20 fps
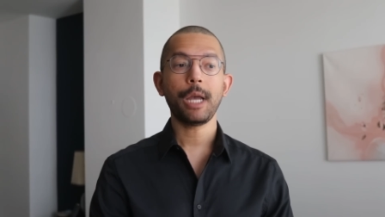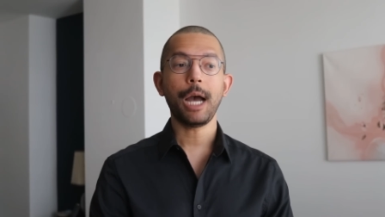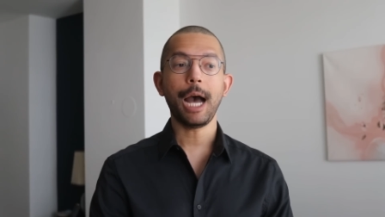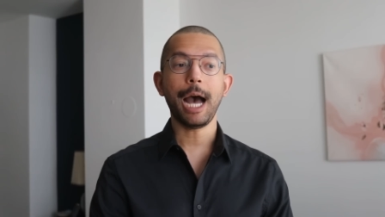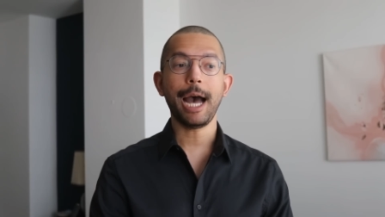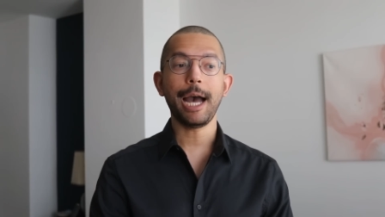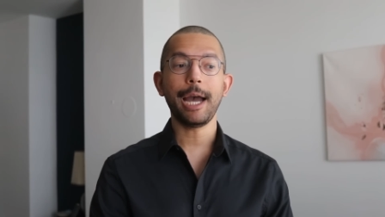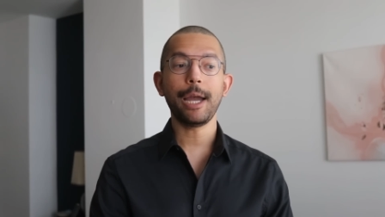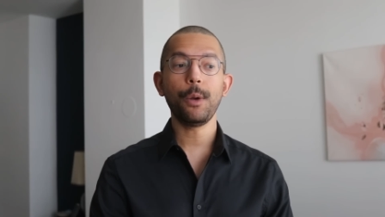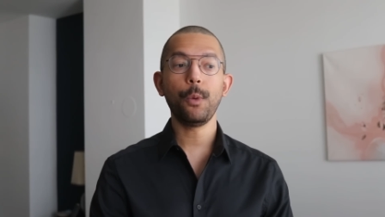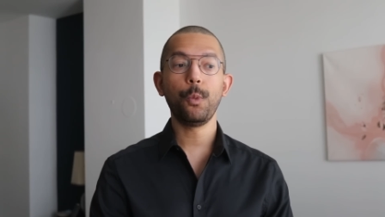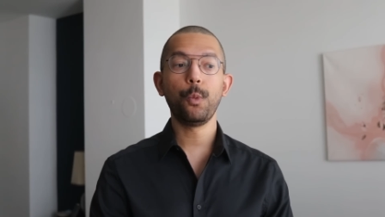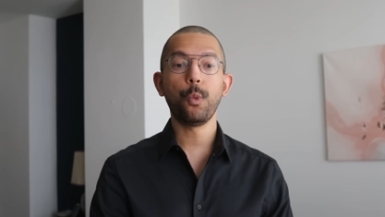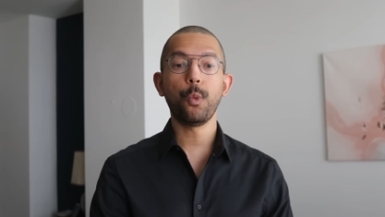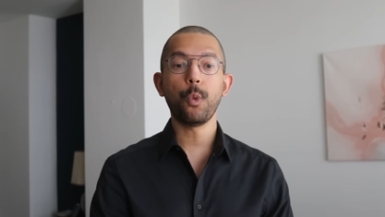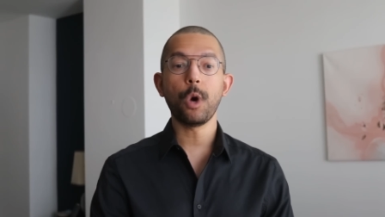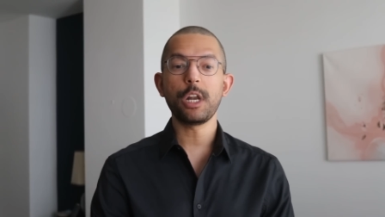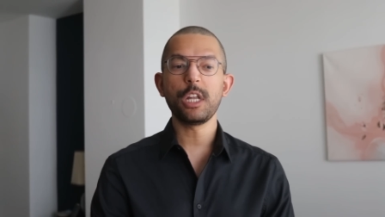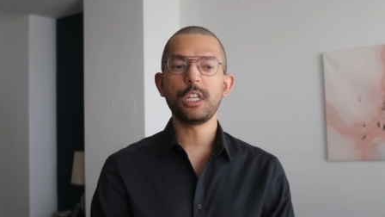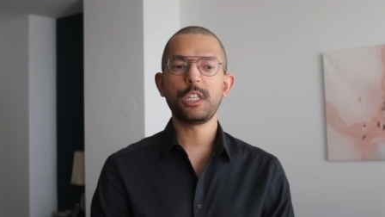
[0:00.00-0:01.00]
I
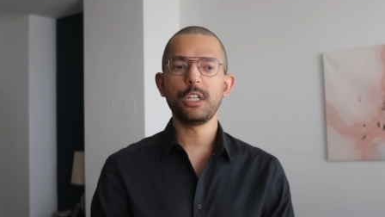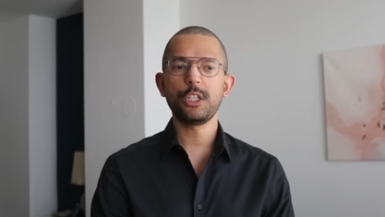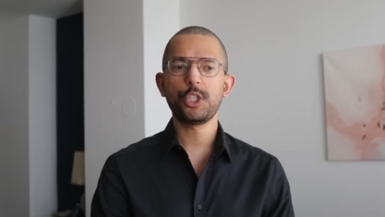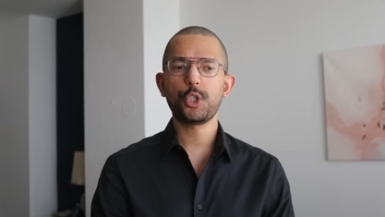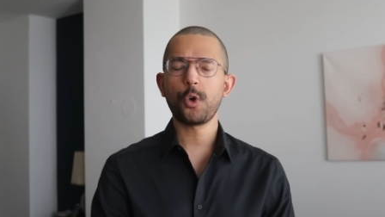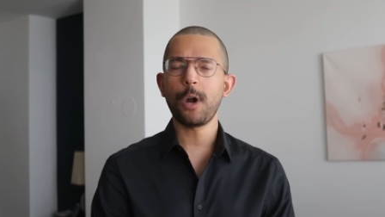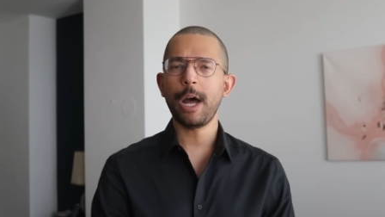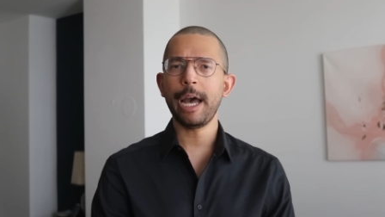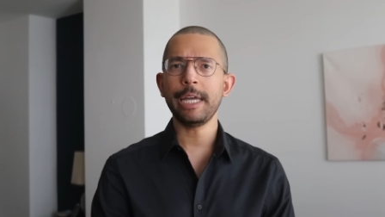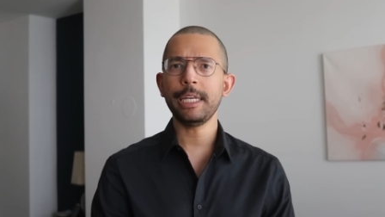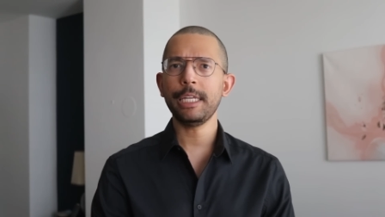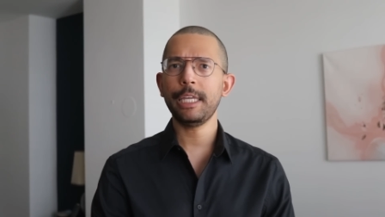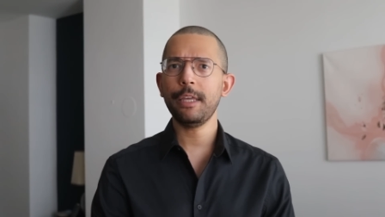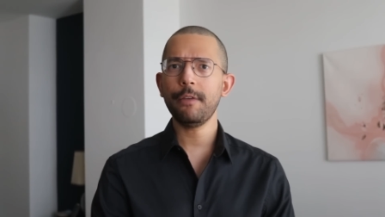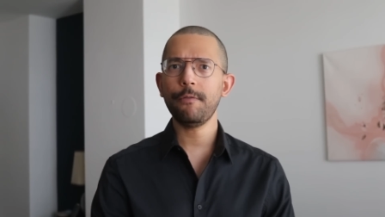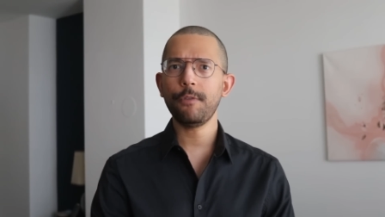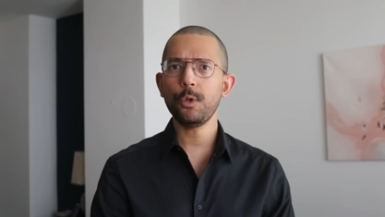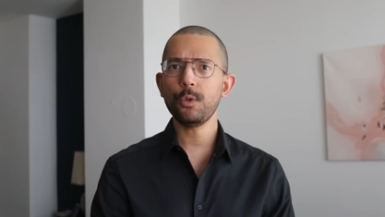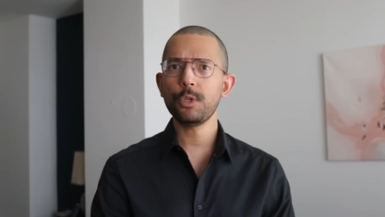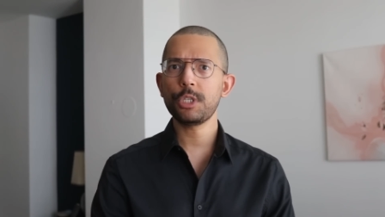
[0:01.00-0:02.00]
wanted to try and
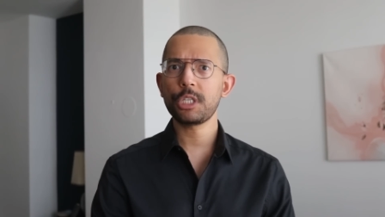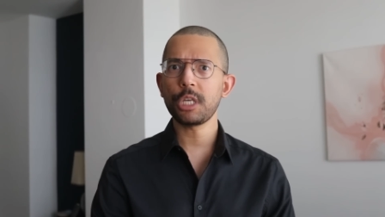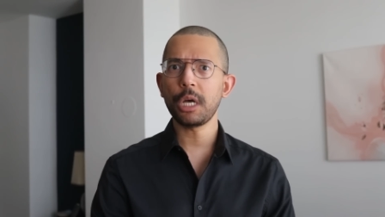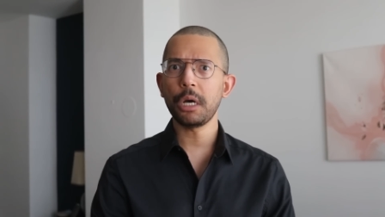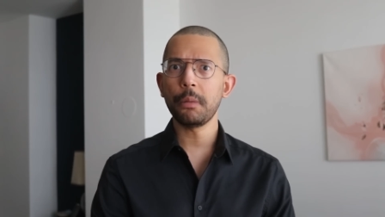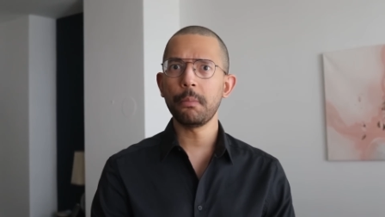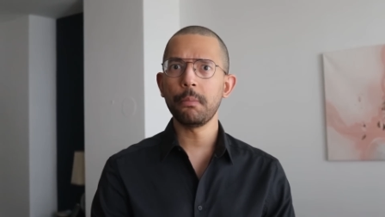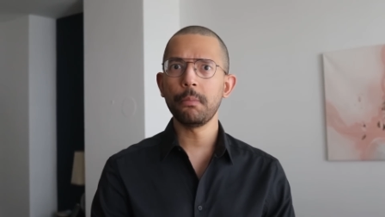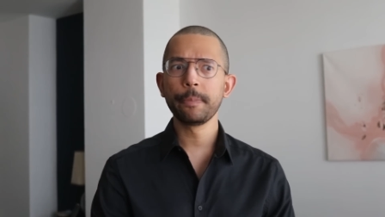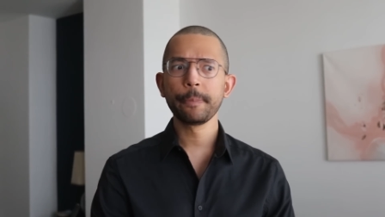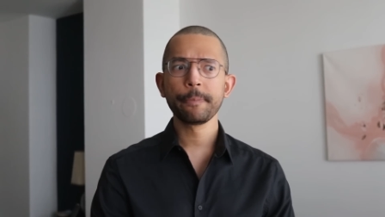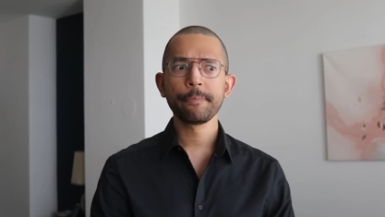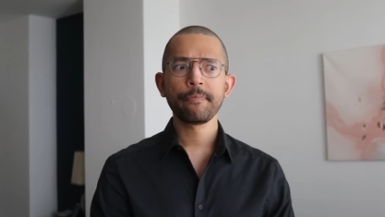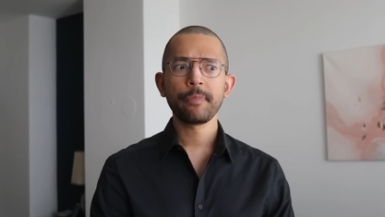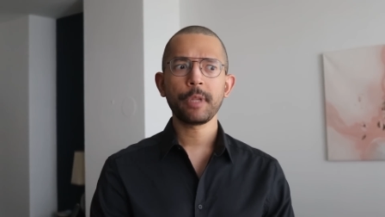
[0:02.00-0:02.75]
give you some